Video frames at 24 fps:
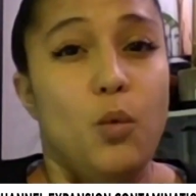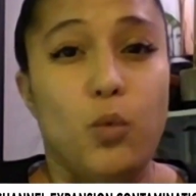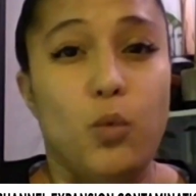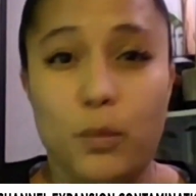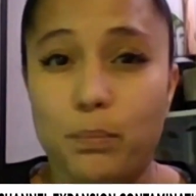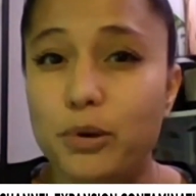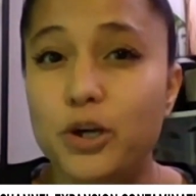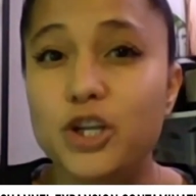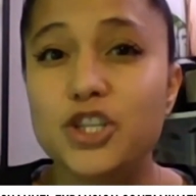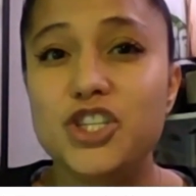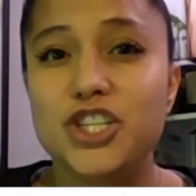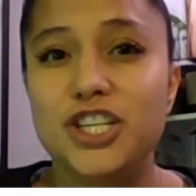We're
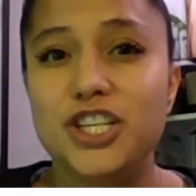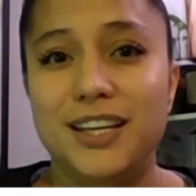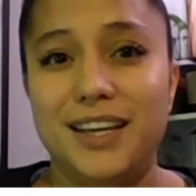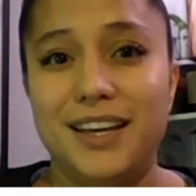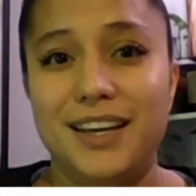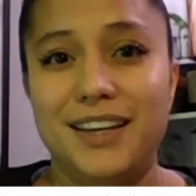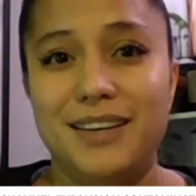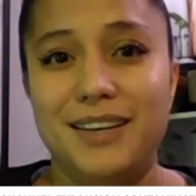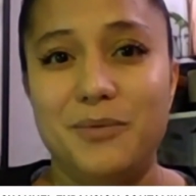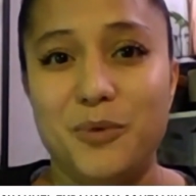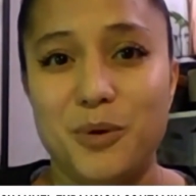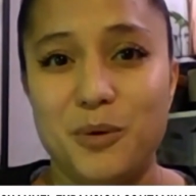pushing
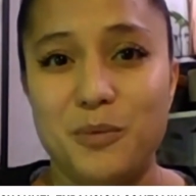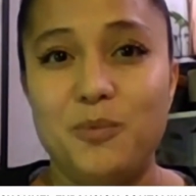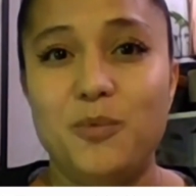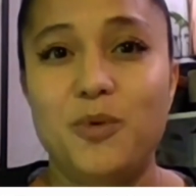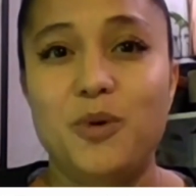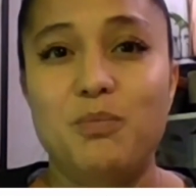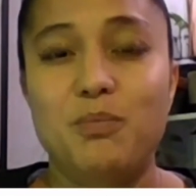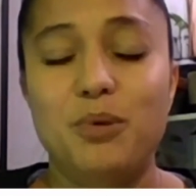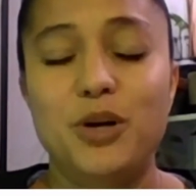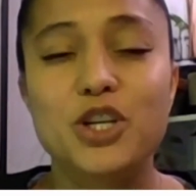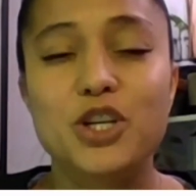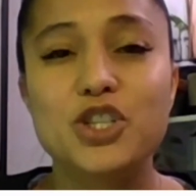it. We're,
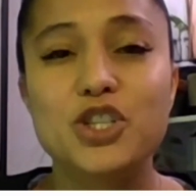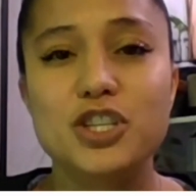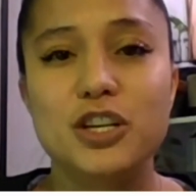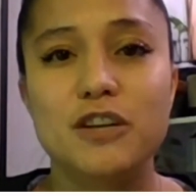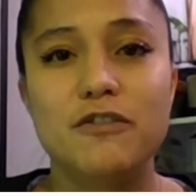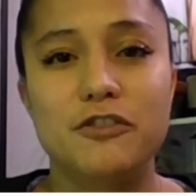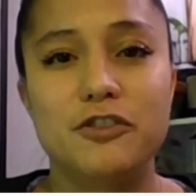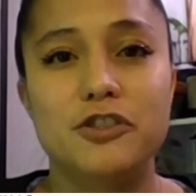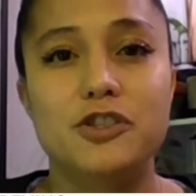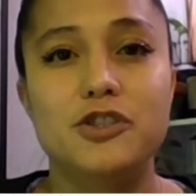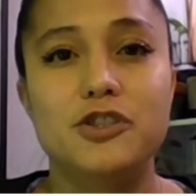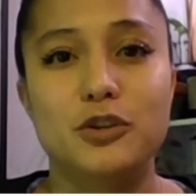we're
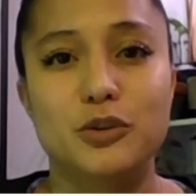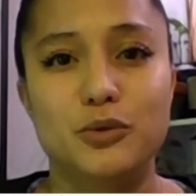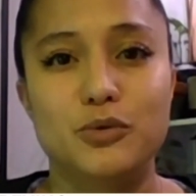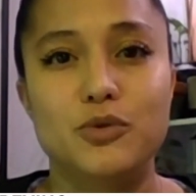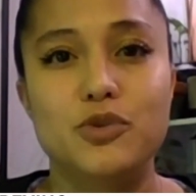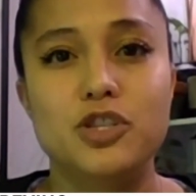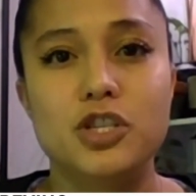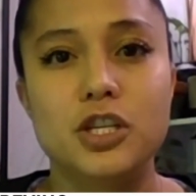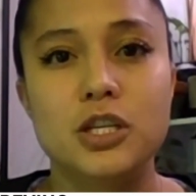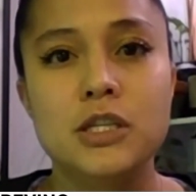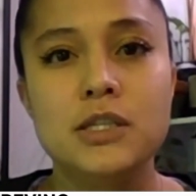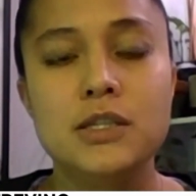pushing for
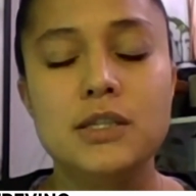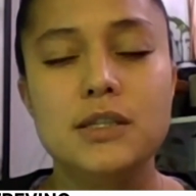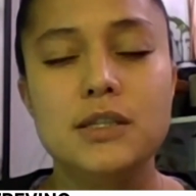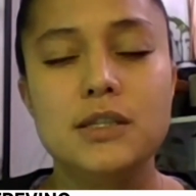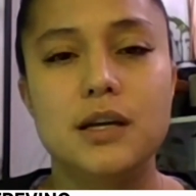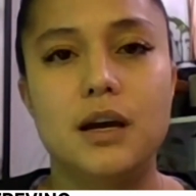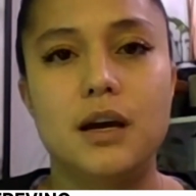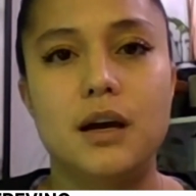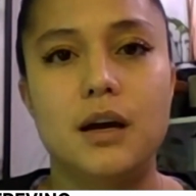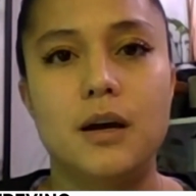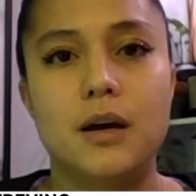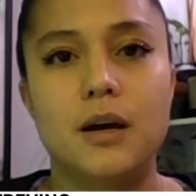solutions
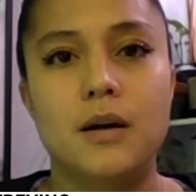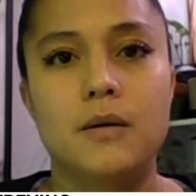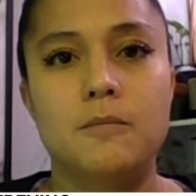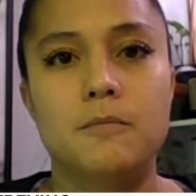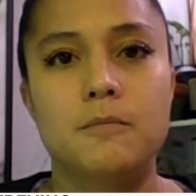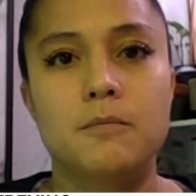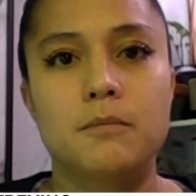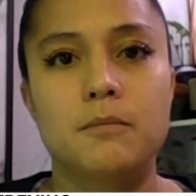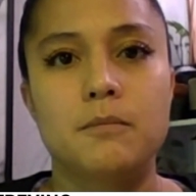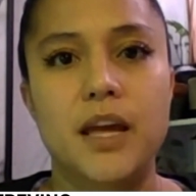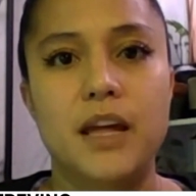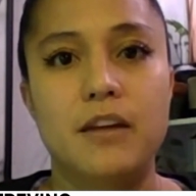
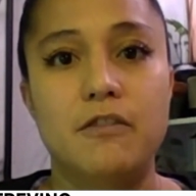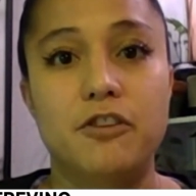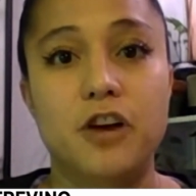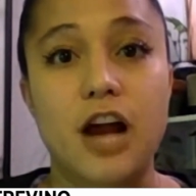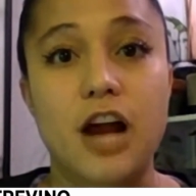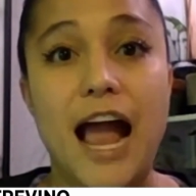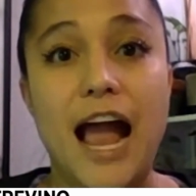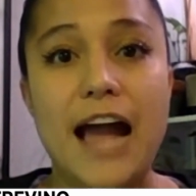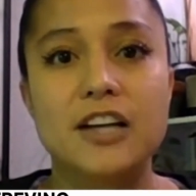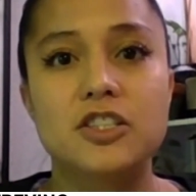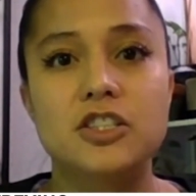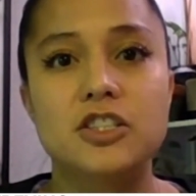um, and
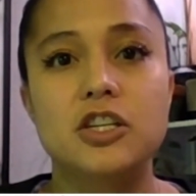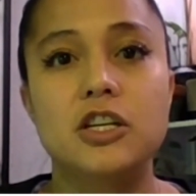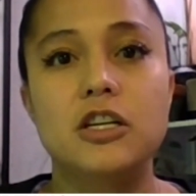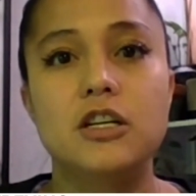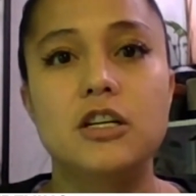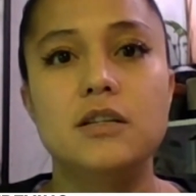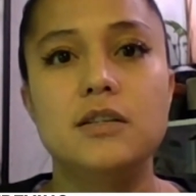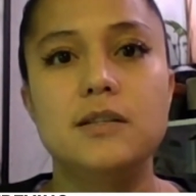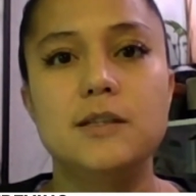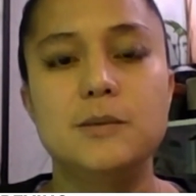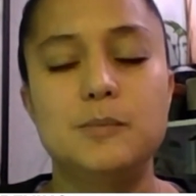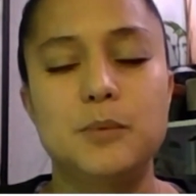for
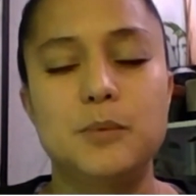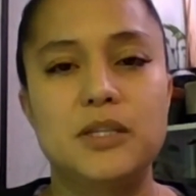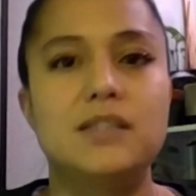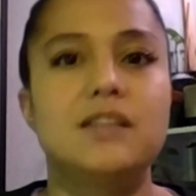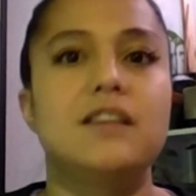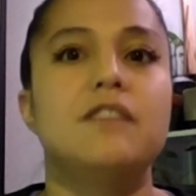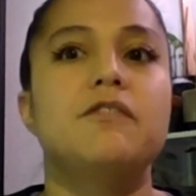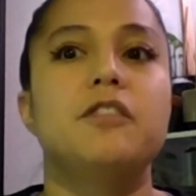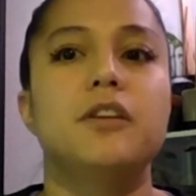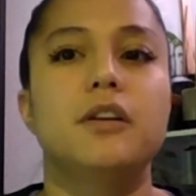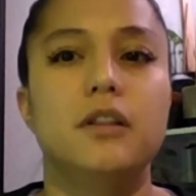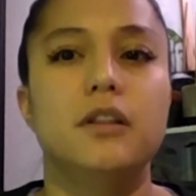action
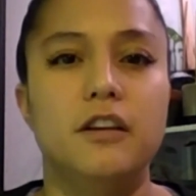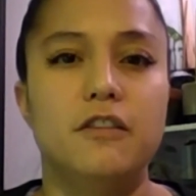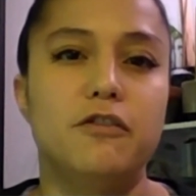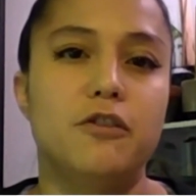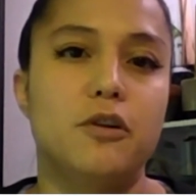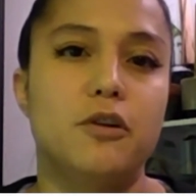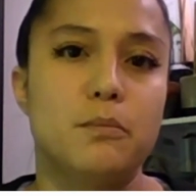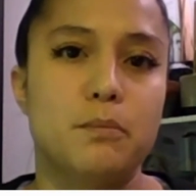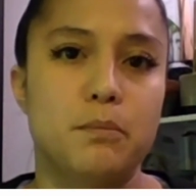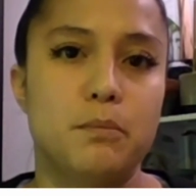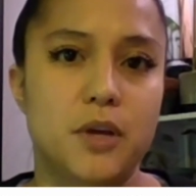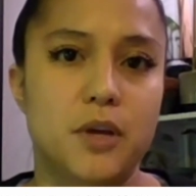specifically
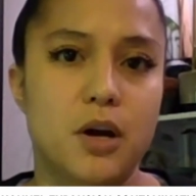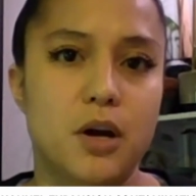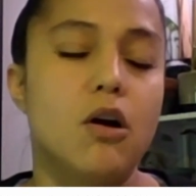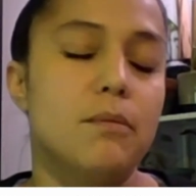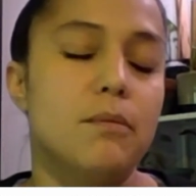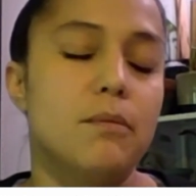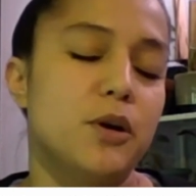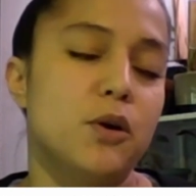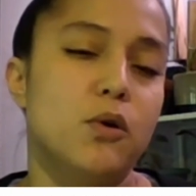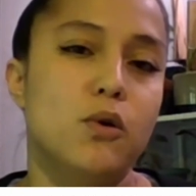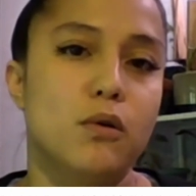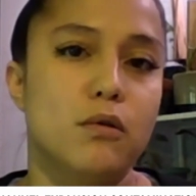from the
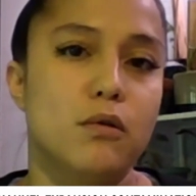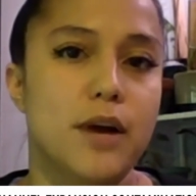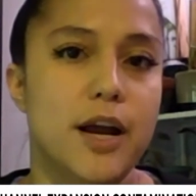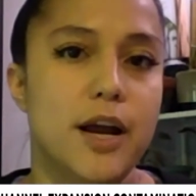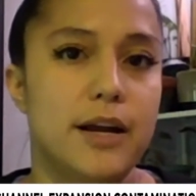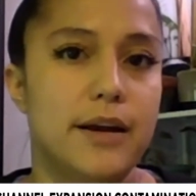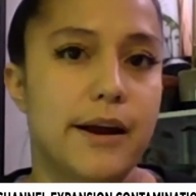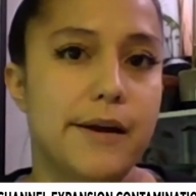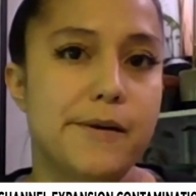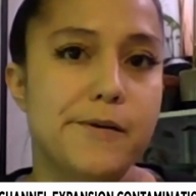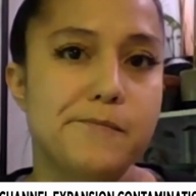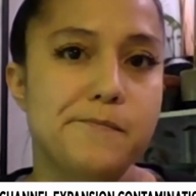Army Corps
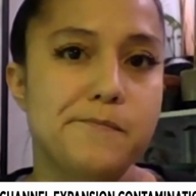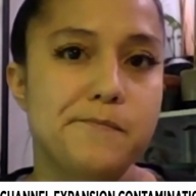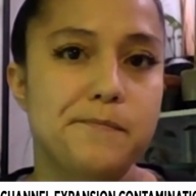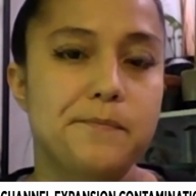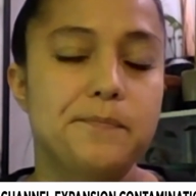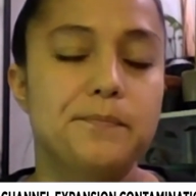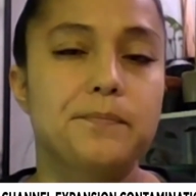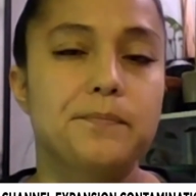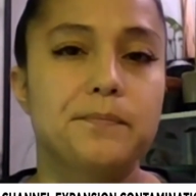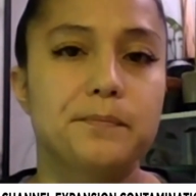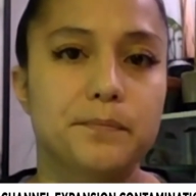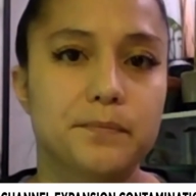right now.
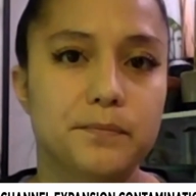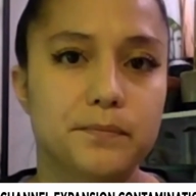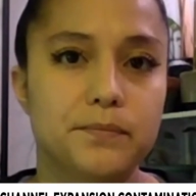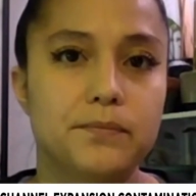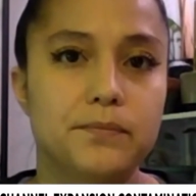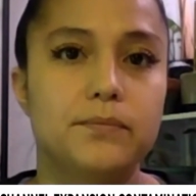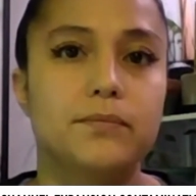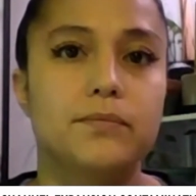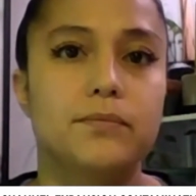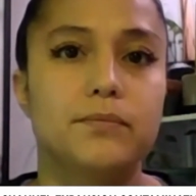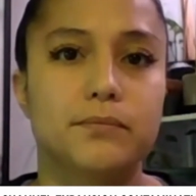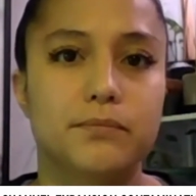Eranda
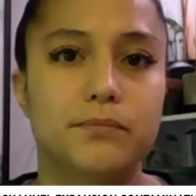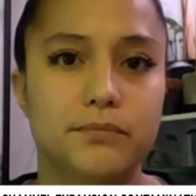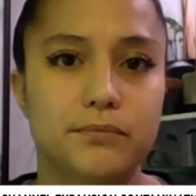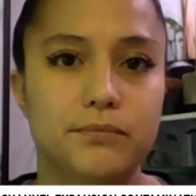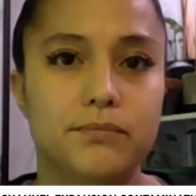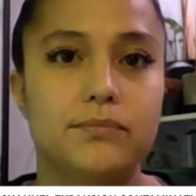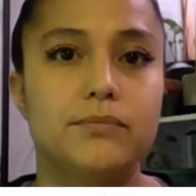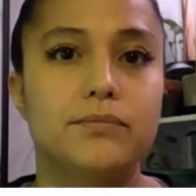Trevino is